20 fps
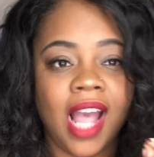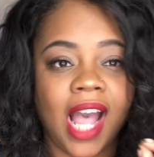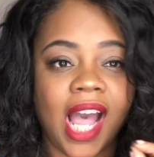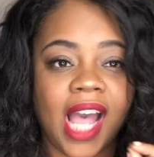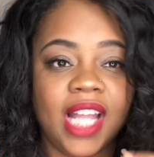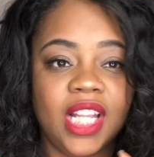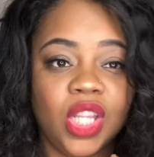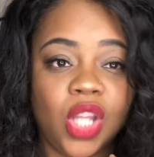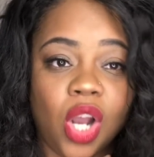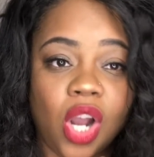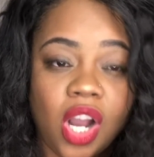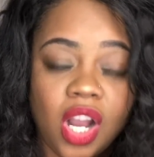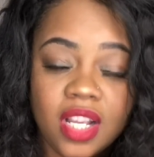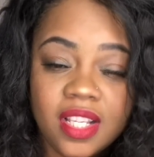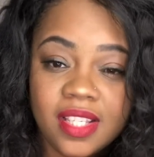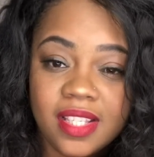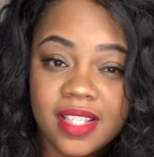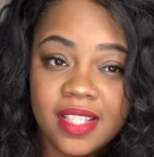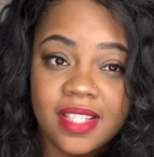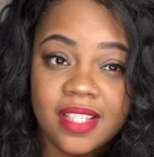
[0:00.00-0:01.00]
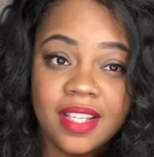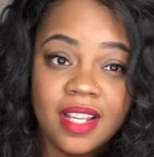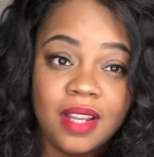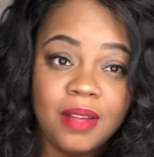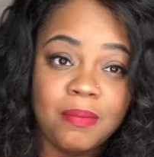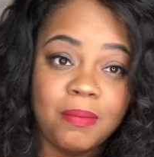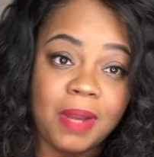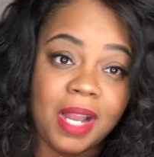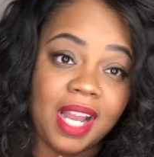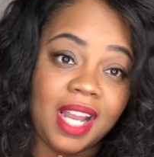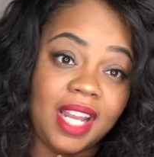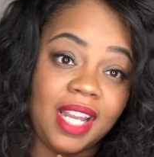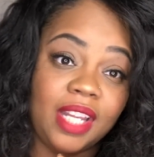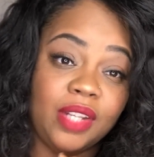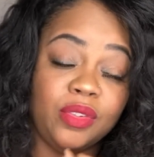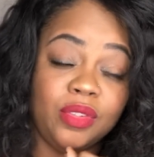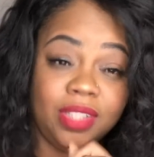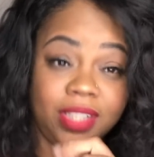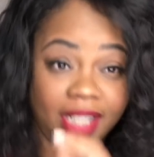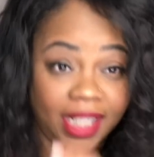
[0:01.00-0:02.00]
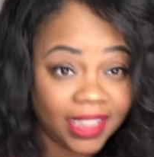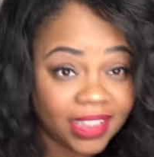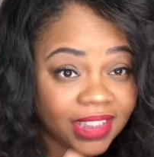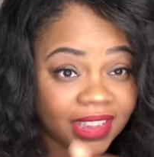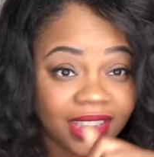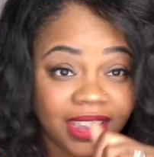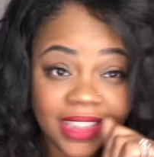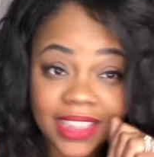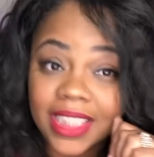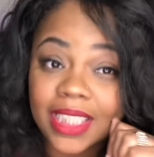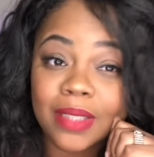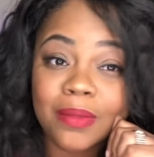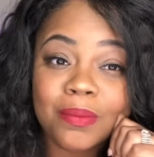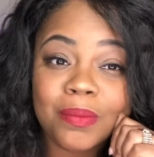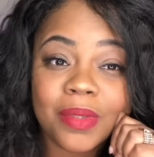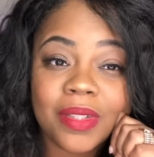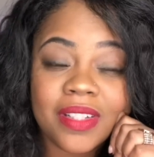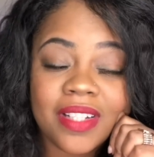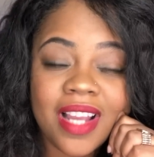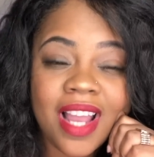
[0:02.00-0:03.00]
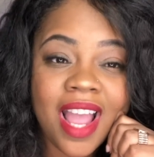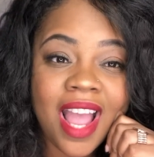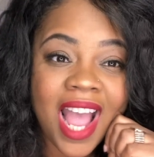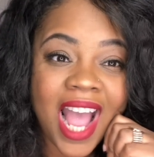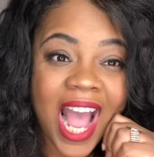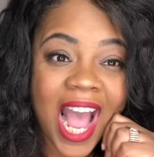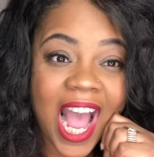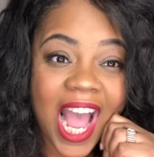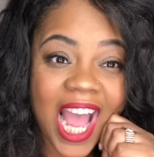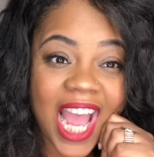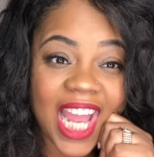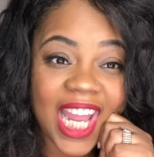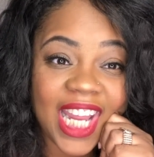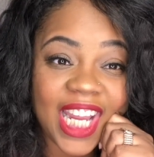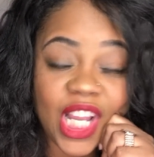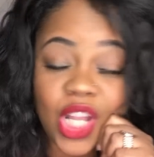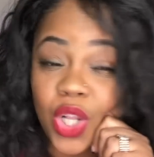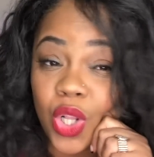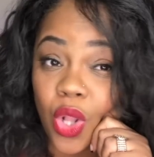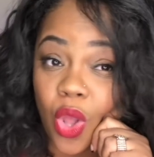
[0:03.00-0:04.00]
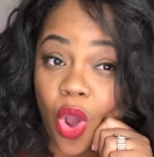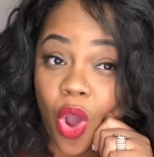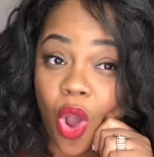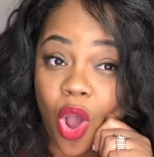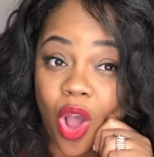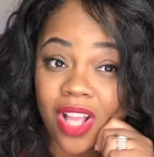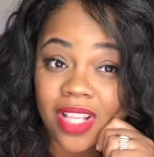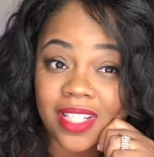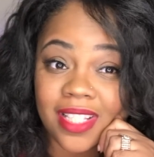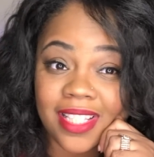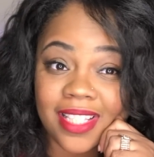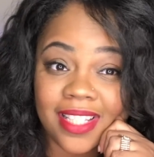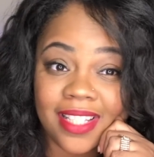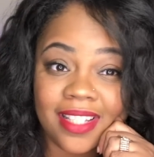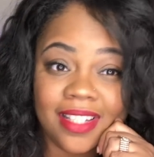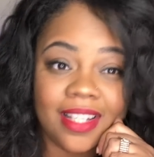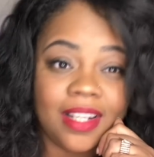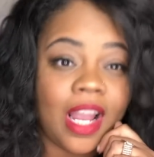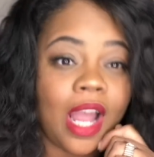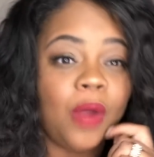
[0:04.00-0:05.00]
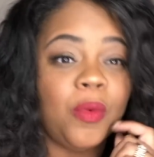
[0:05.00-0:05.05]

I lost my relationship. I lost my